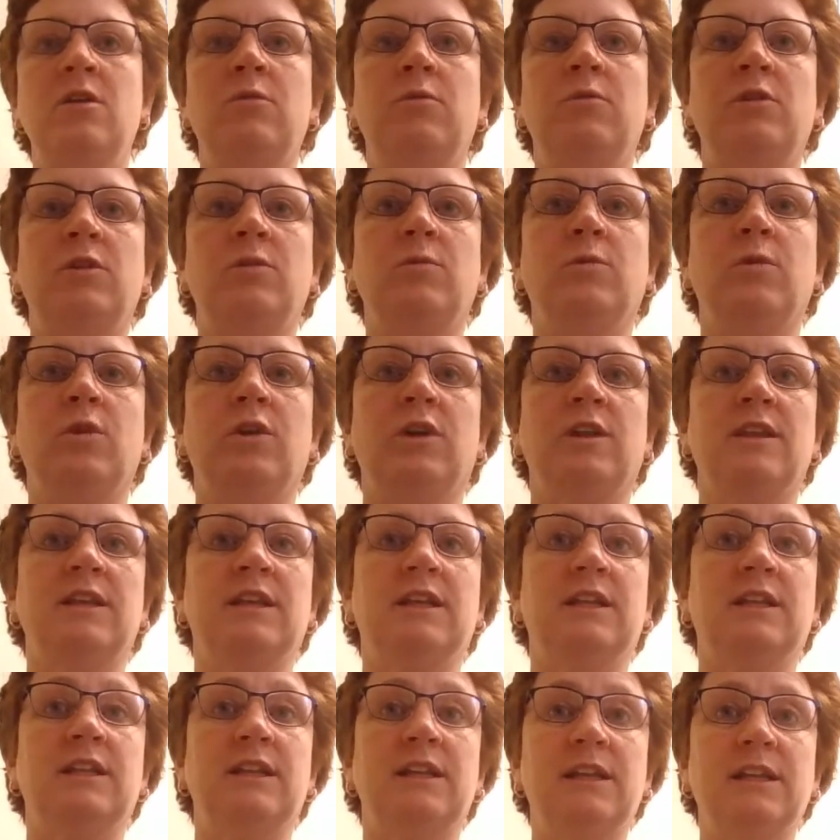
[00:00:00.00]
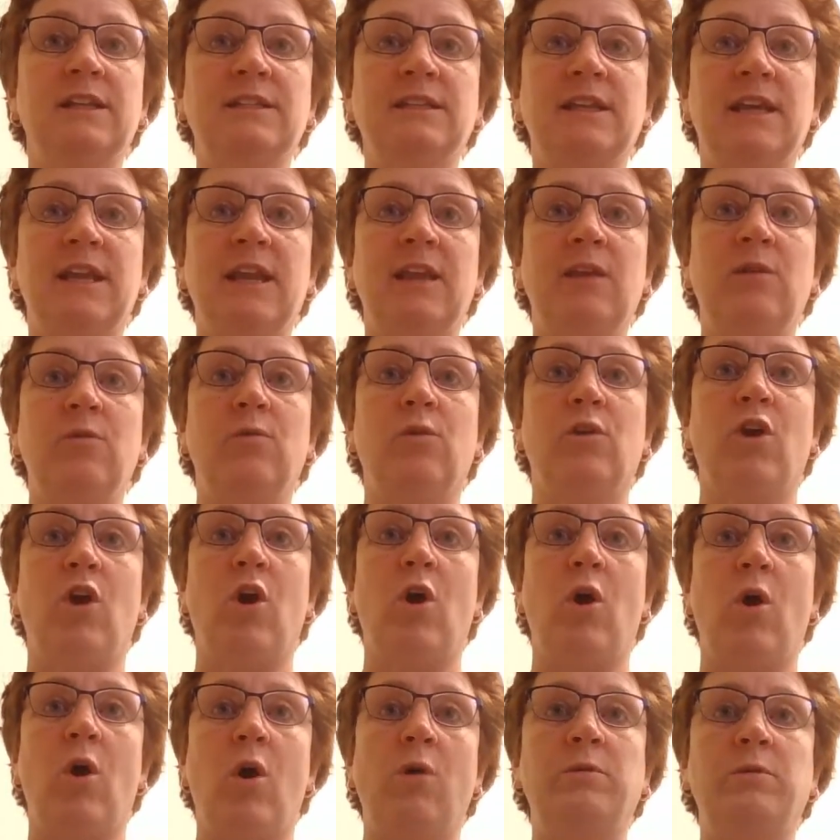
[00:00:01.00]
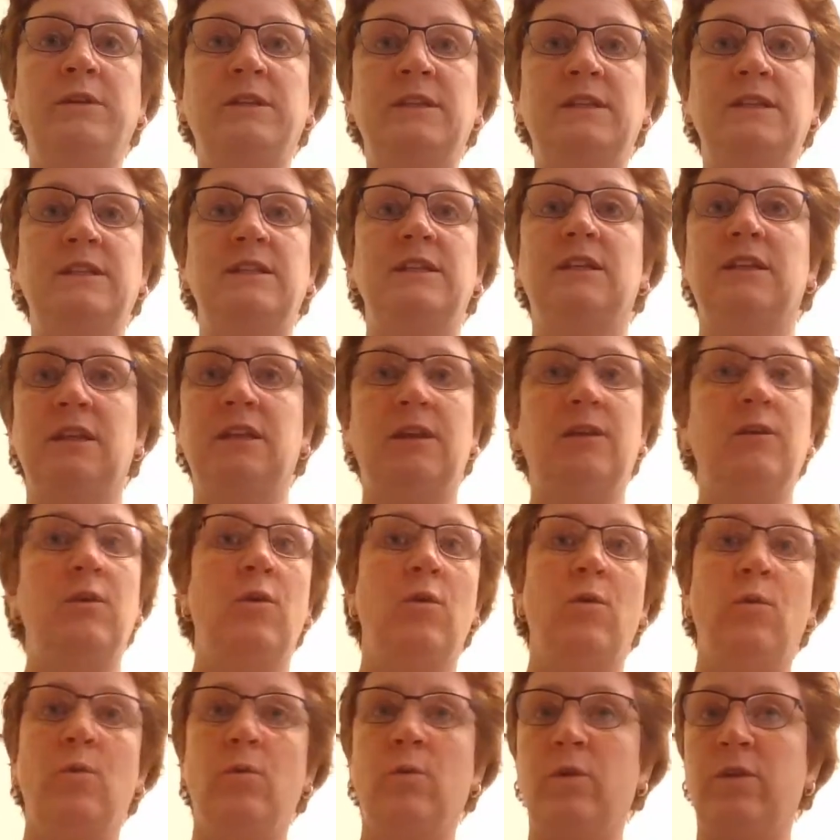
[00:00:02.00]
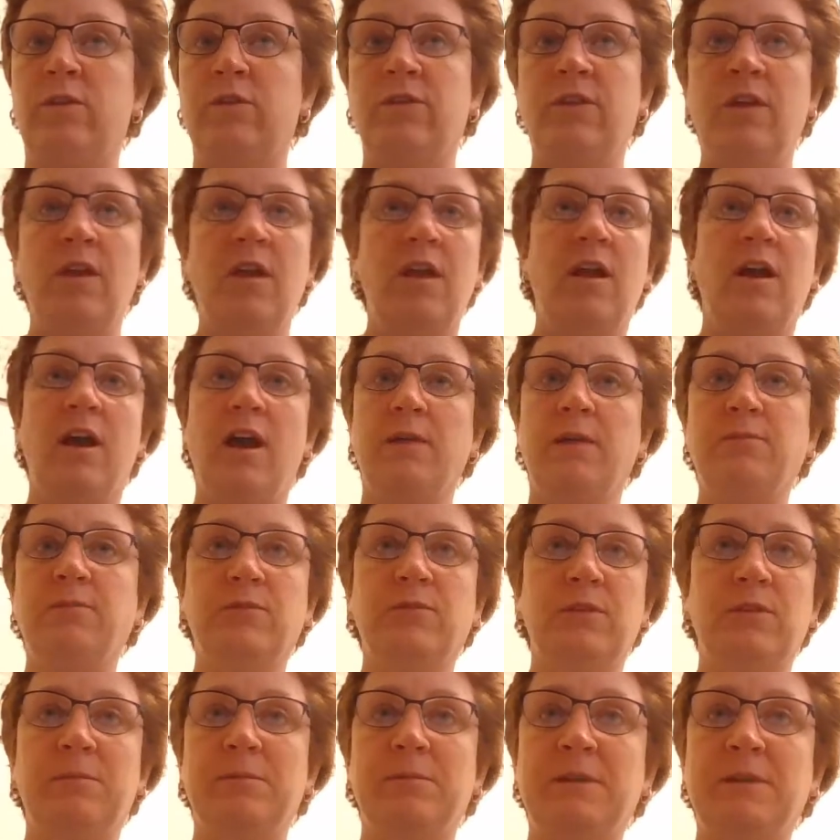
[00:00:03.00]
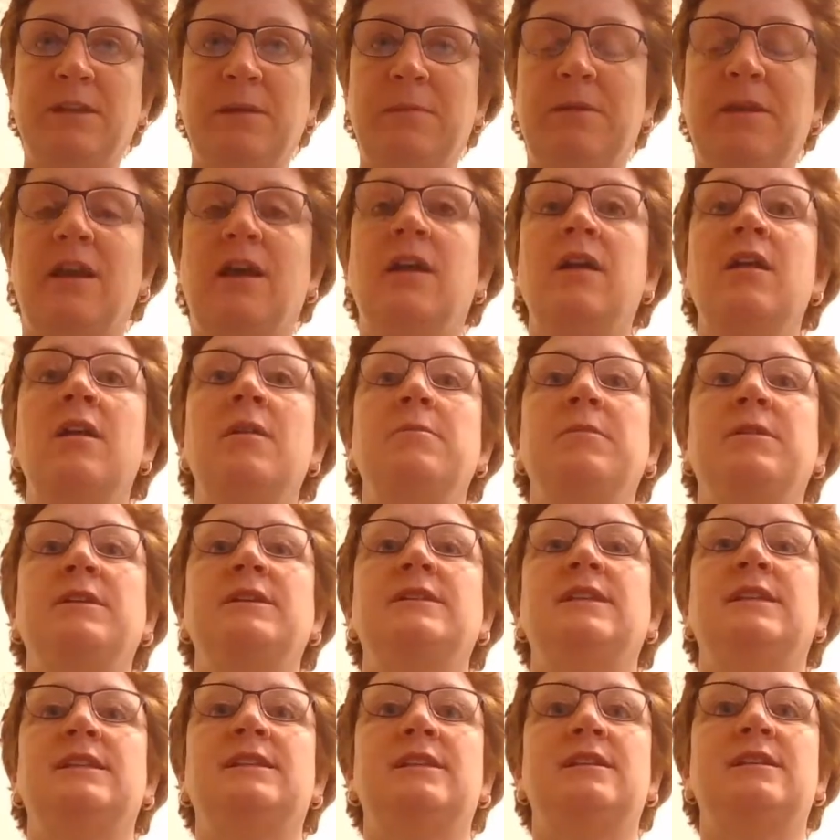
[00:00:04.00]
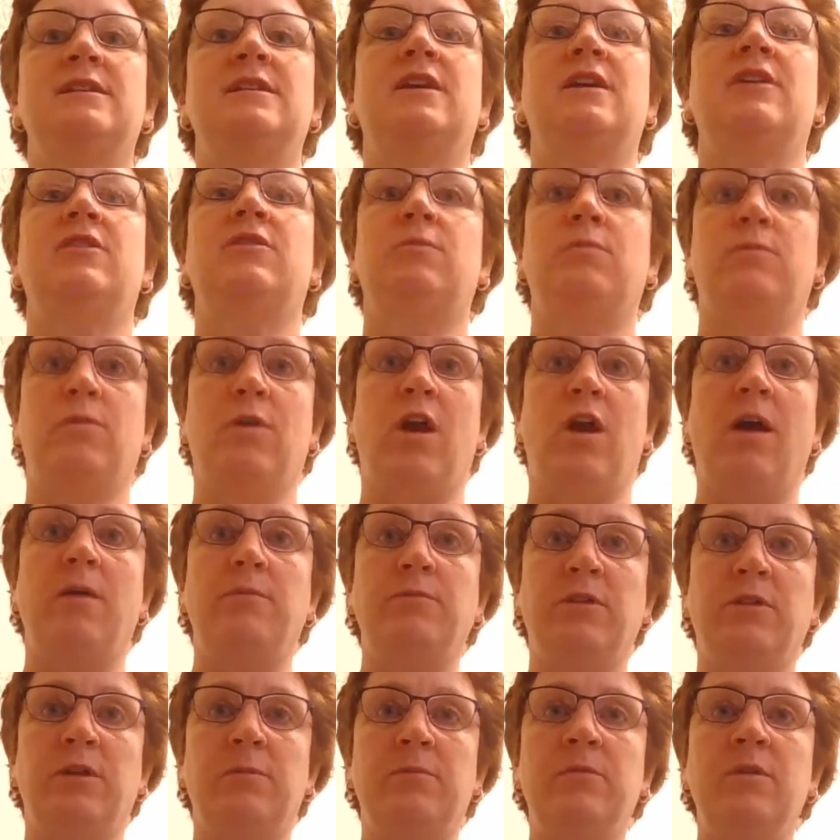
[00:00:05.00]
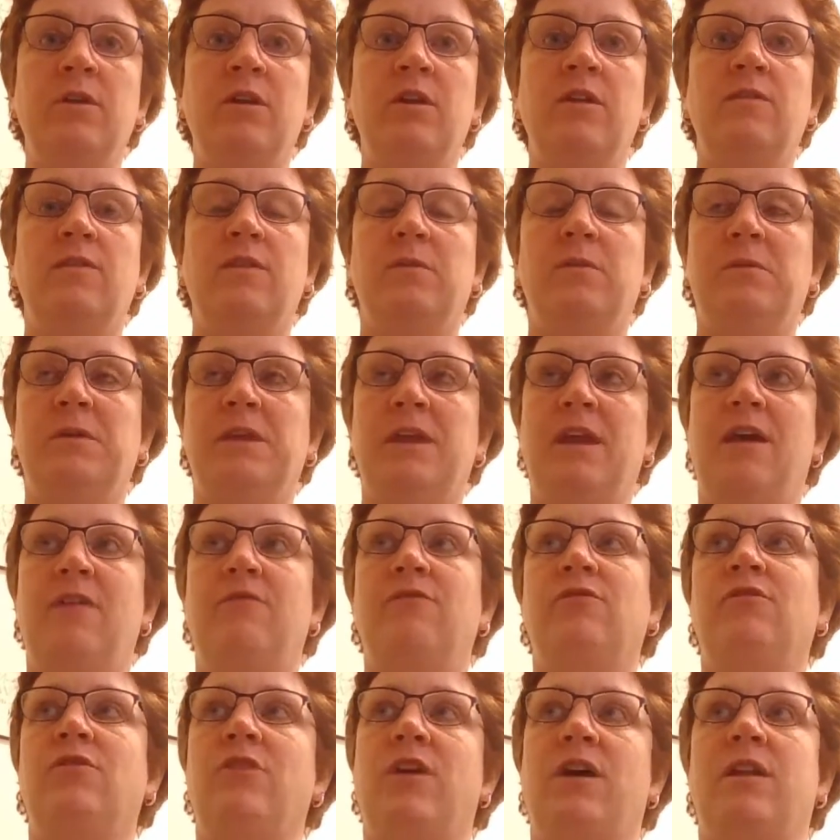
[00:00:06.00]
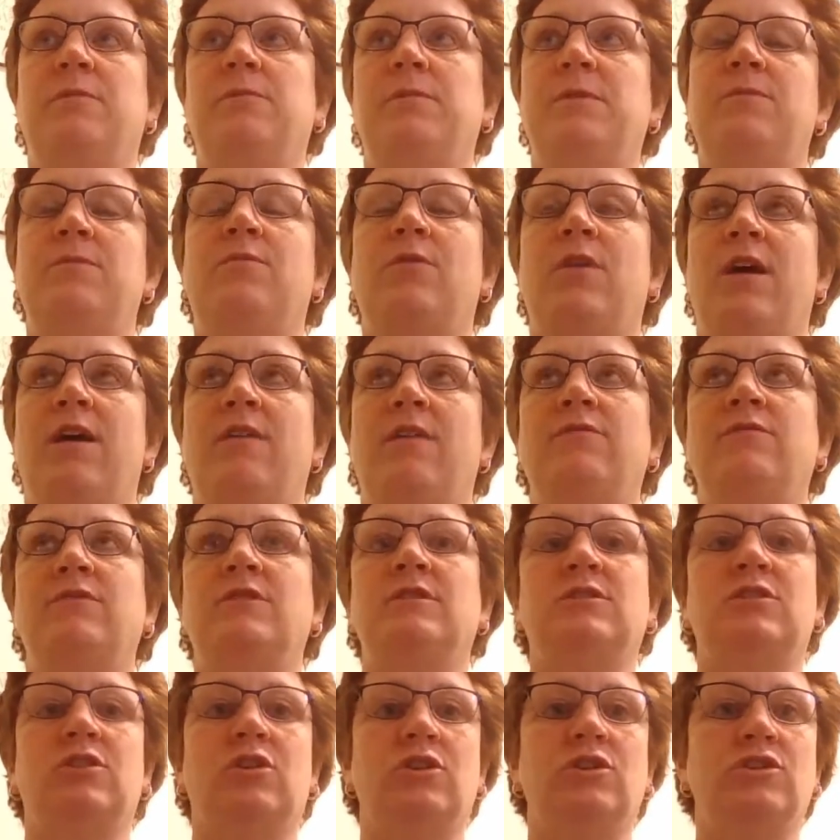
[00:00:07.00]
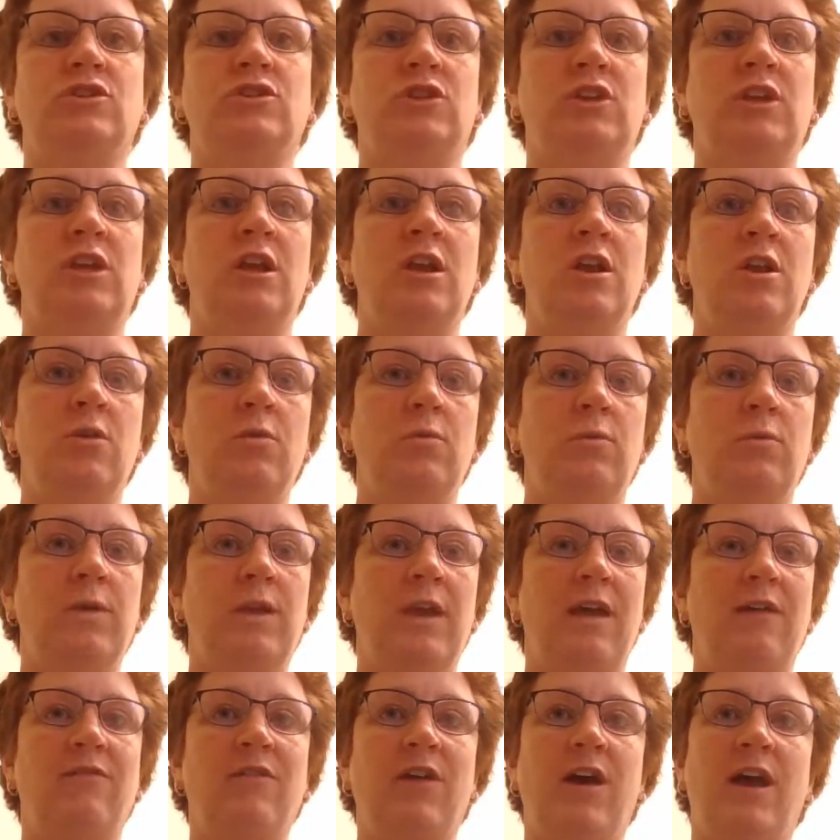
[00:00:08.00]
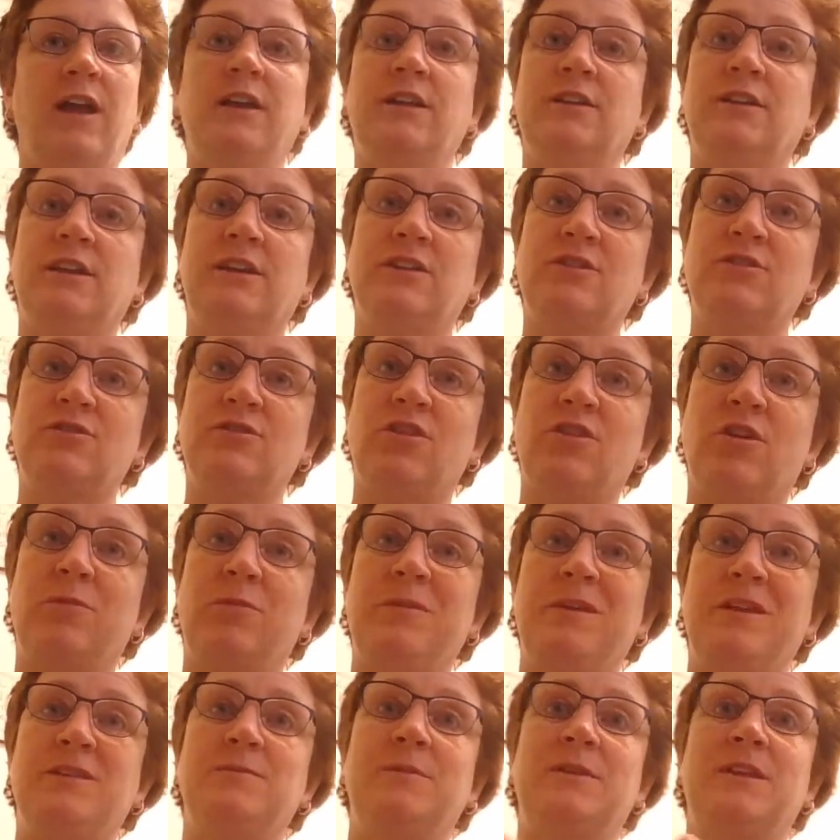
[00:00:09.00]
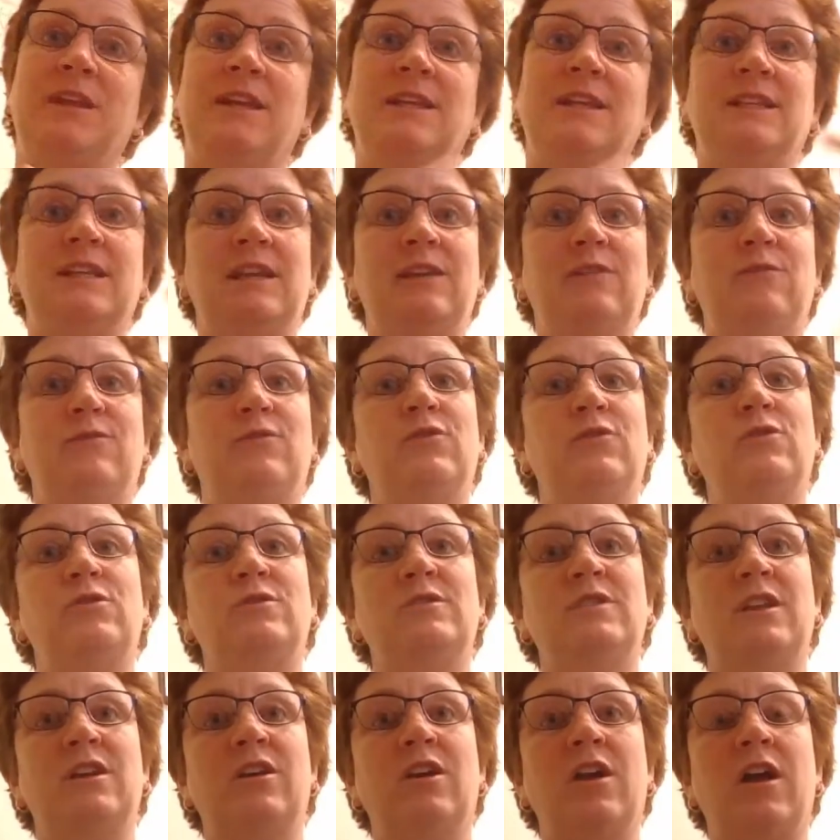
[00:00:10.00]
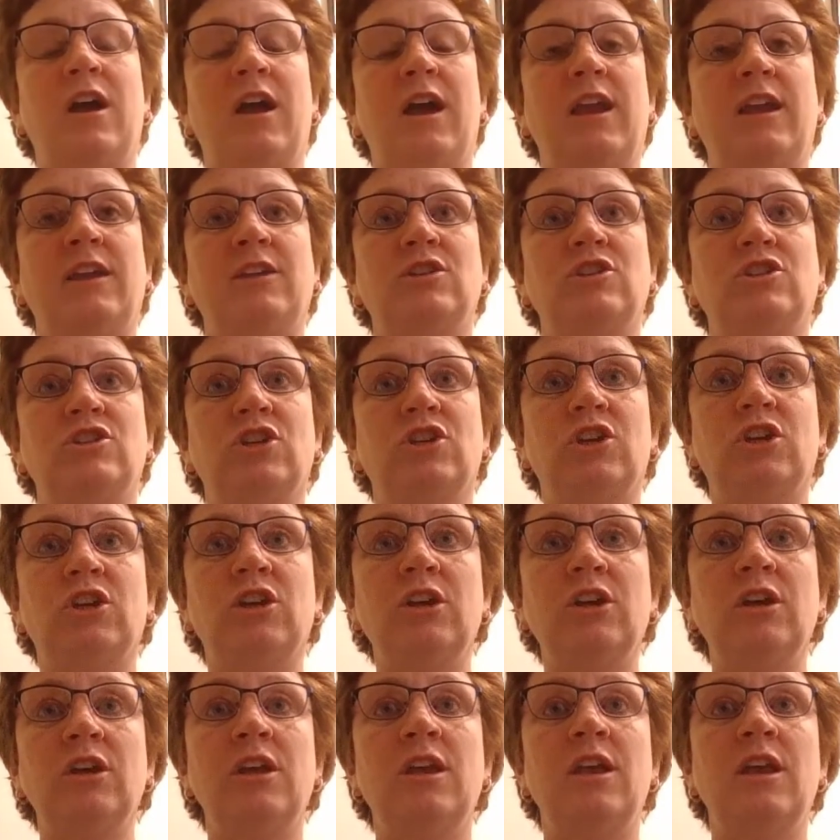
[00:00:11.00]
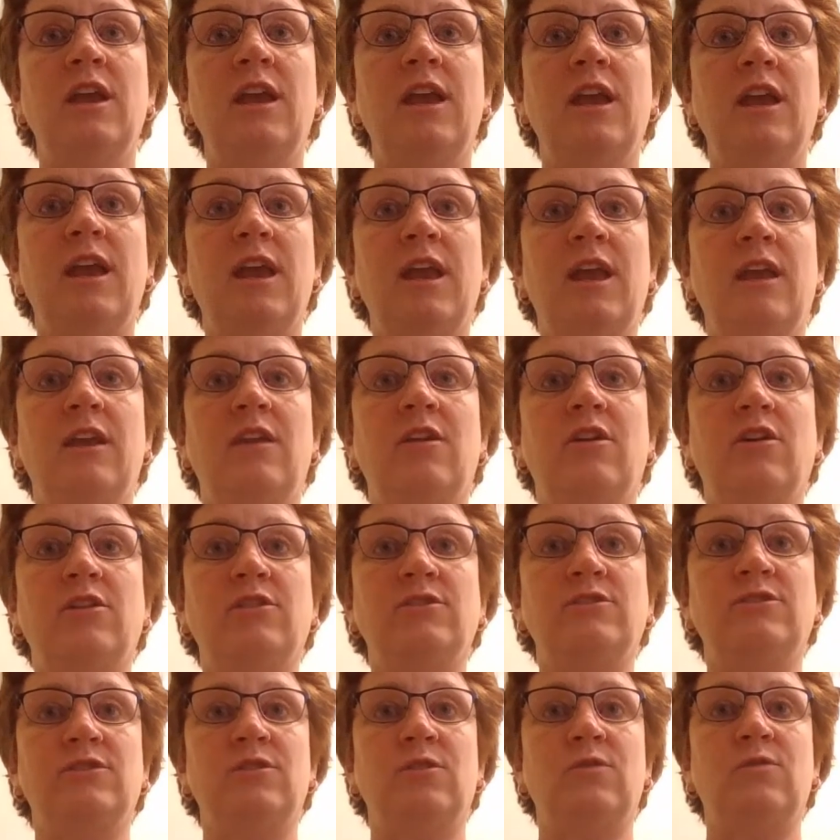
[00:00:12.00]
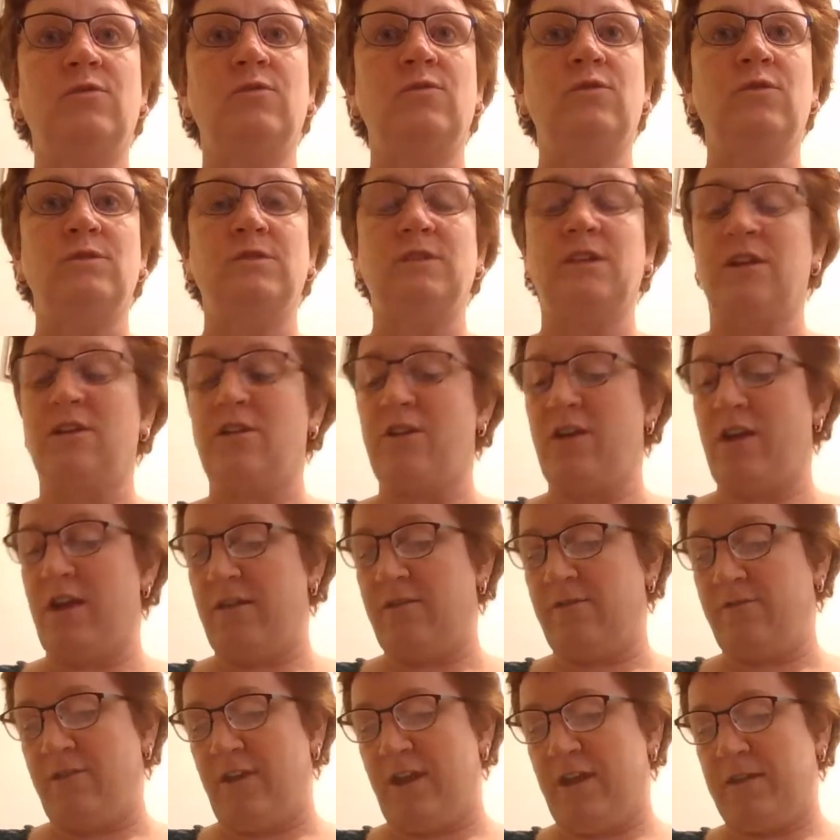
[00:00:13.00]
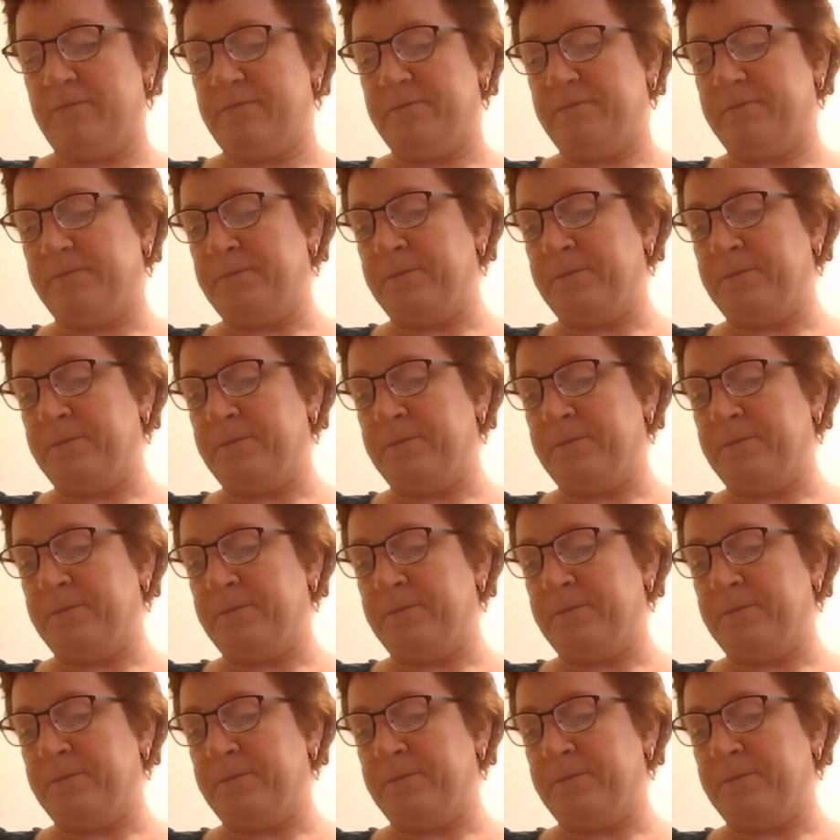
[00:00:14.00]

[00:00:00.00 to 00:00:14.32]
When you work in the clinic setting, we're always dealing with hyperlipidemia because that's another problem that we have, a lot of people have in this country. We have high cholesterol because we like to eat foods that are high in sugar and also foods that are high in fat.